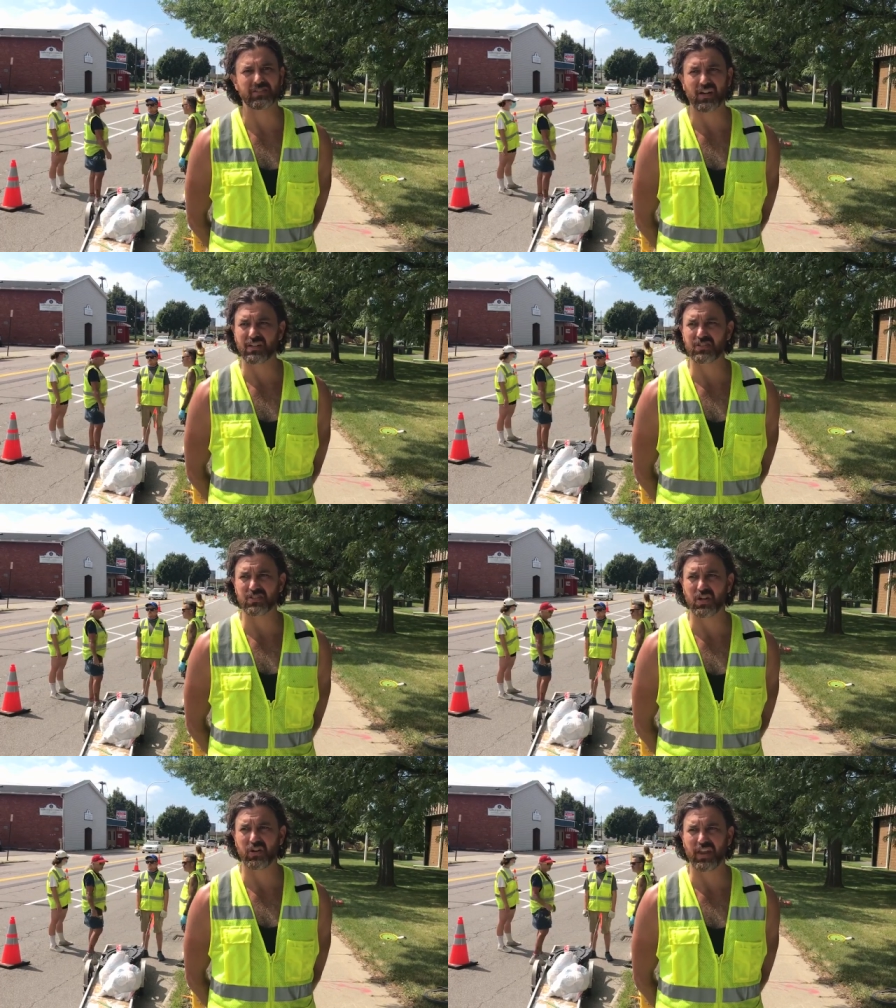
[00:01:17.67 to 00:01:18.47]
Studies
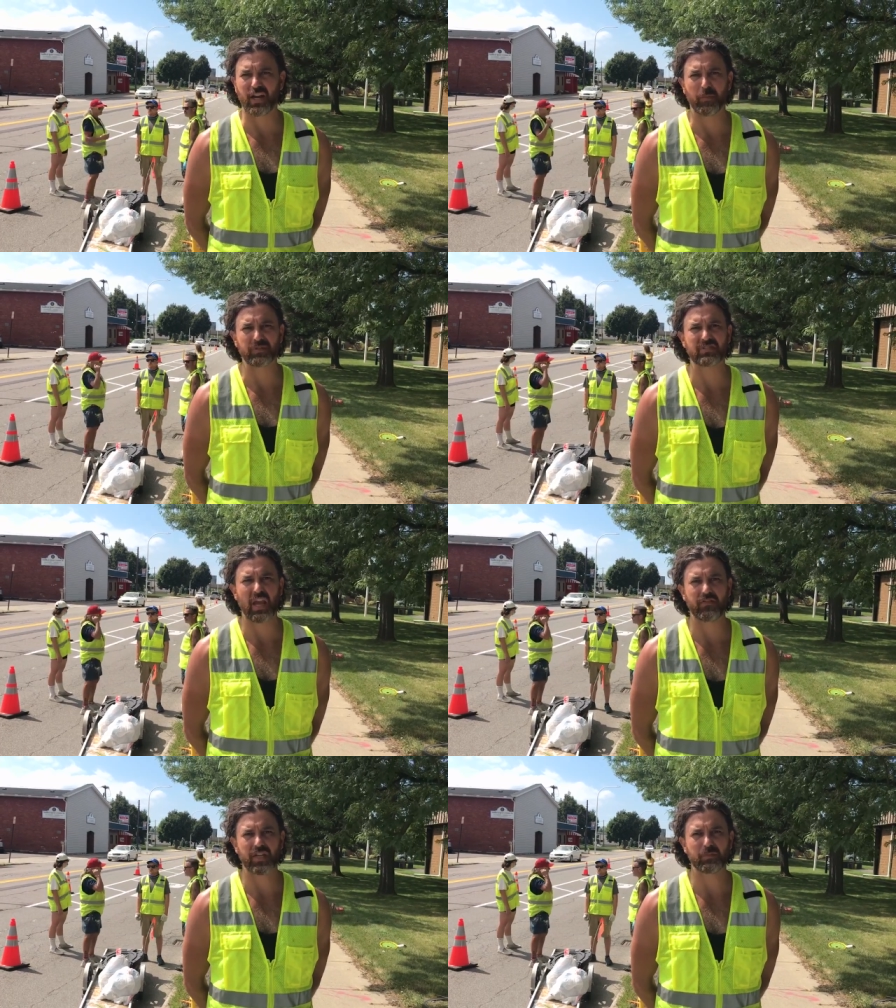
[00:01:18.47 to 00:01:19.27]
show that up to
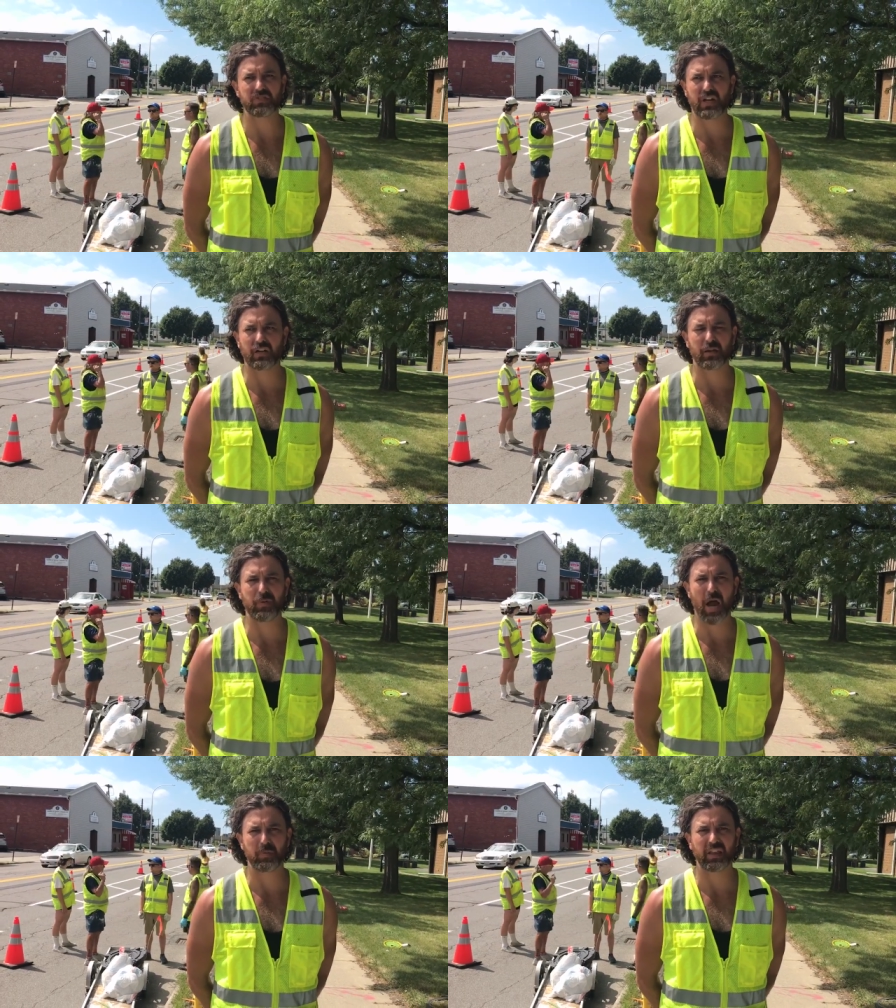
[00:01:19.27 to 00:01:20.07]
70% of the
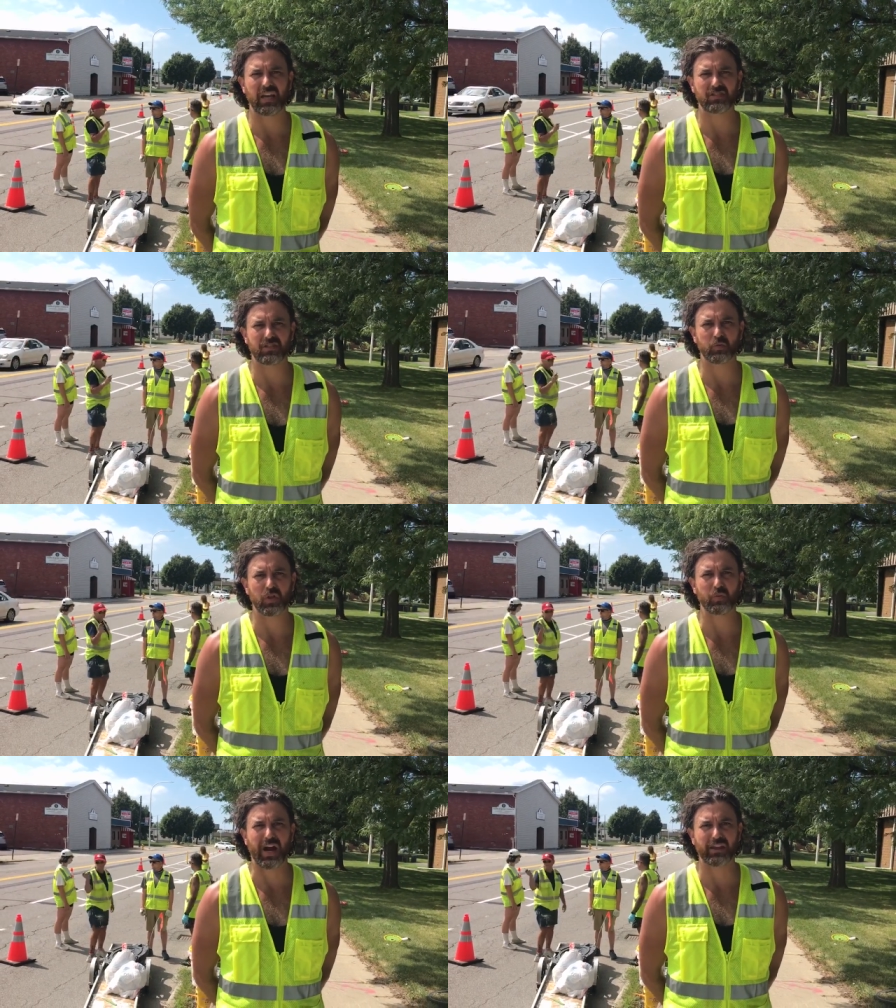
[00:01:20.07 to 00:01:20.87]
population
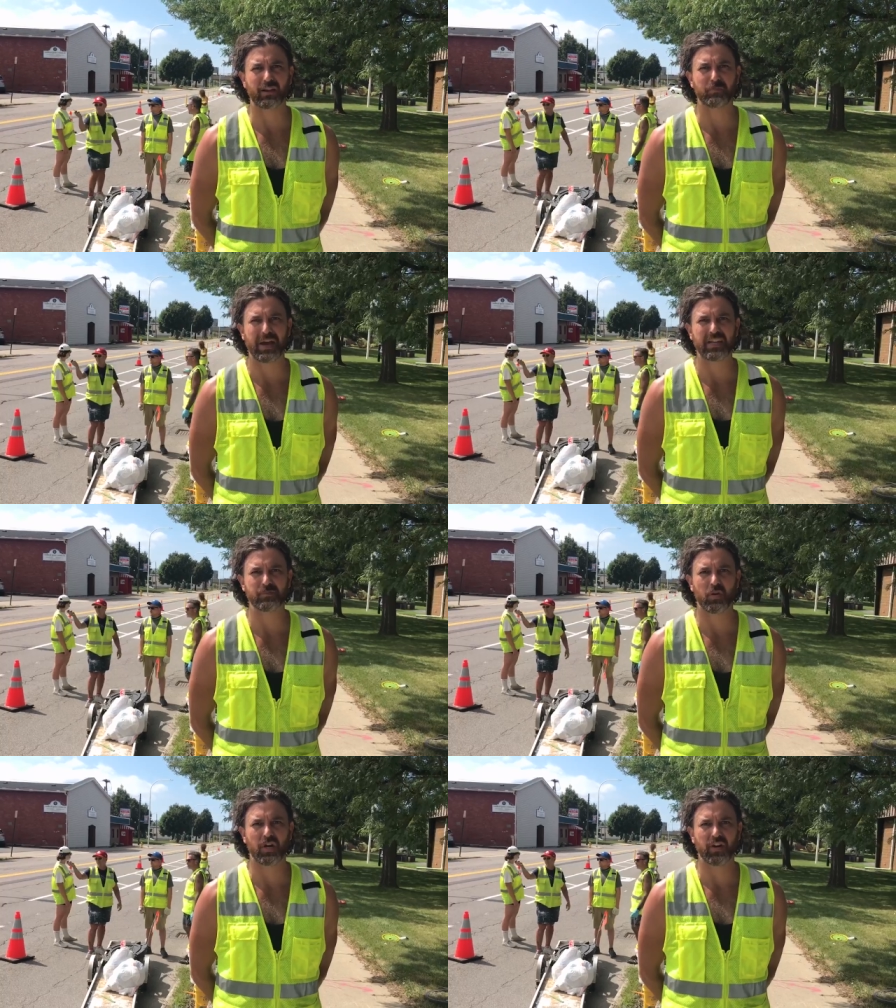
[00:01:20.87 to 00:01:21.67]
would ride their bikes
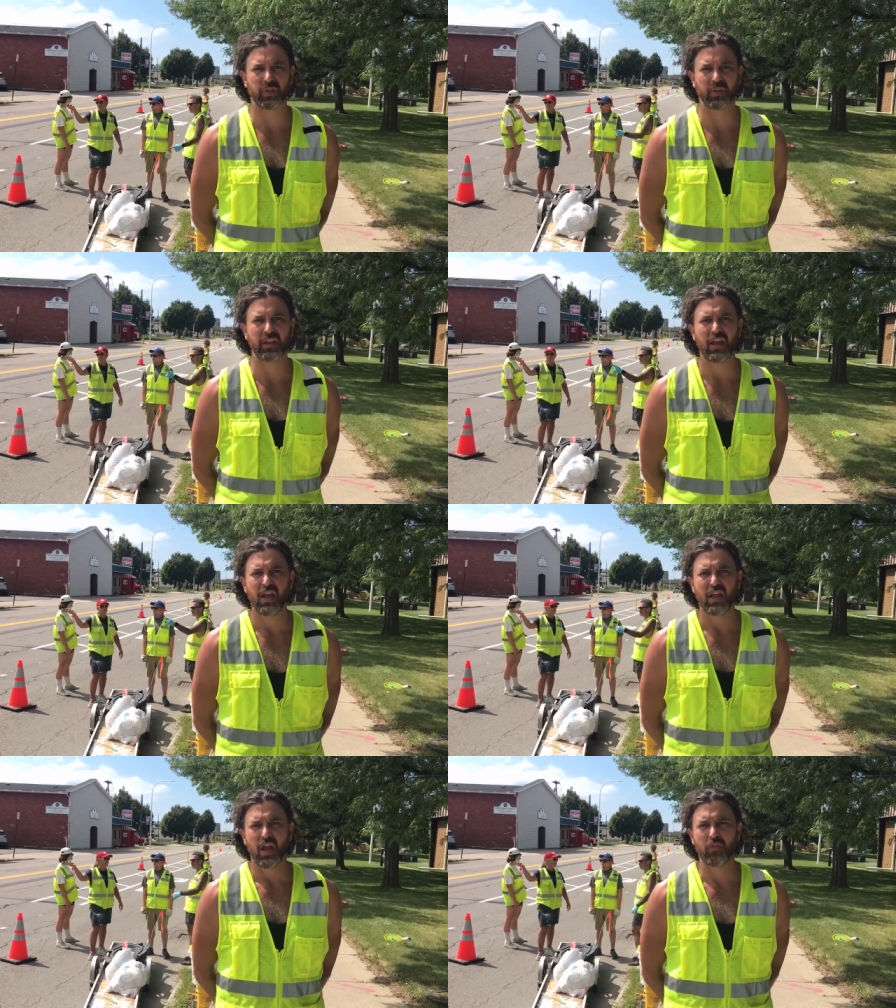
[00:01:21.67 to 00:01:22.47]
more often
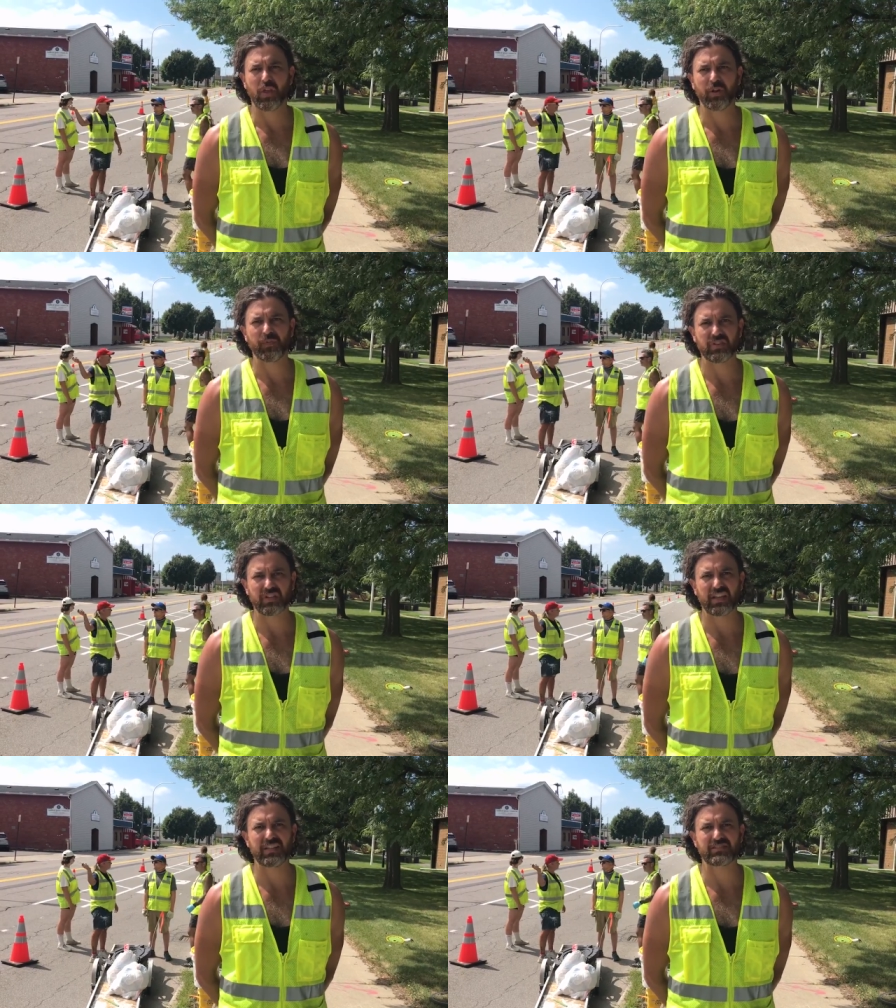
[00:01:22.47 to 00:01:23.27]
if they're
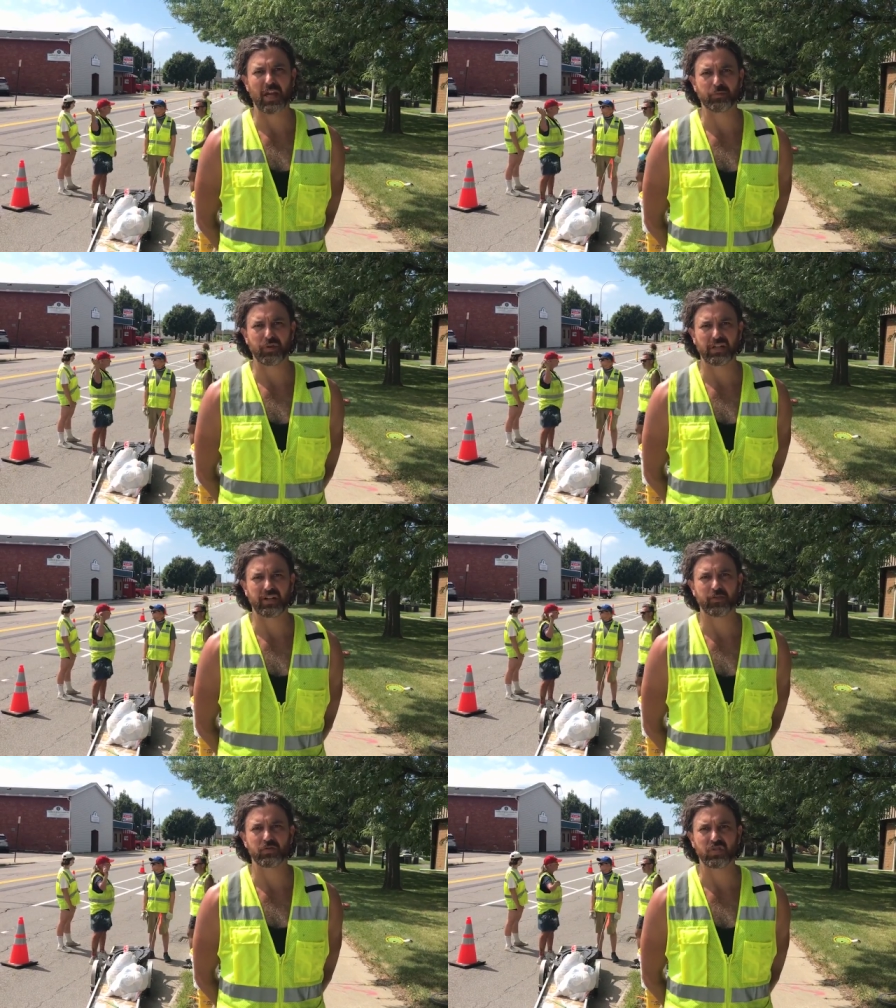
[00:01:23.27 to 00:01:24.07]
physically
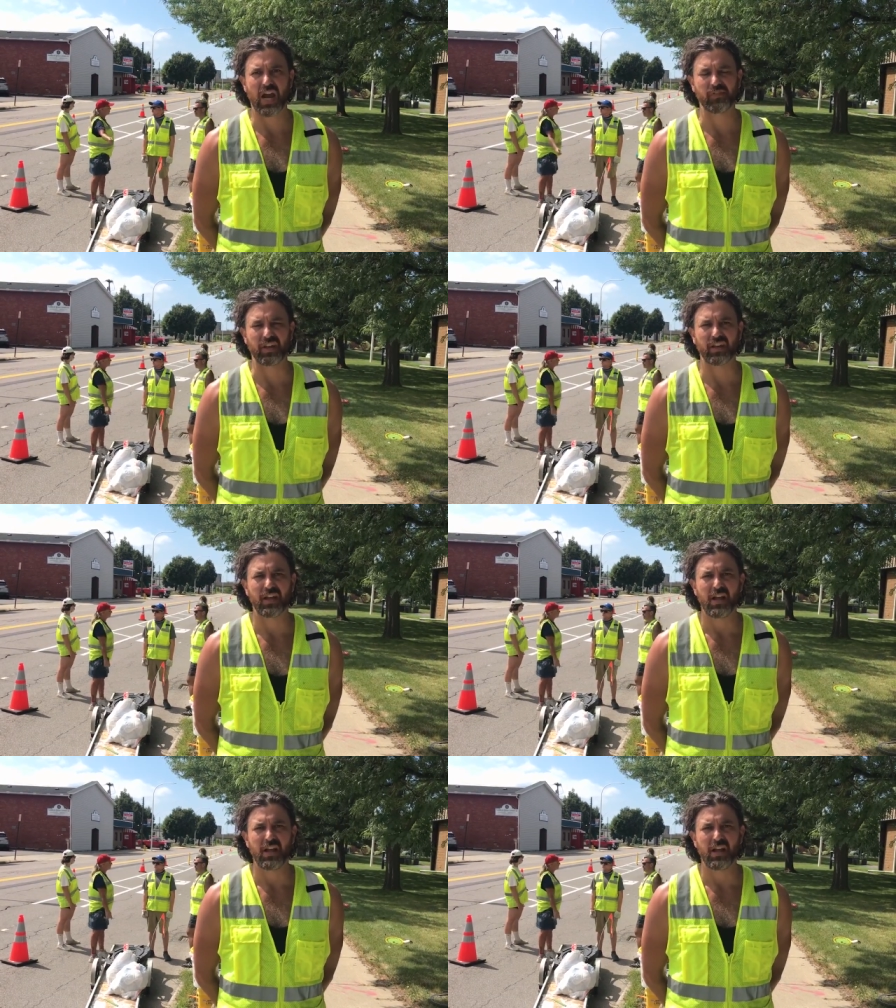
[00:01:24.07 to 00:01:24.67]
separated from traffic.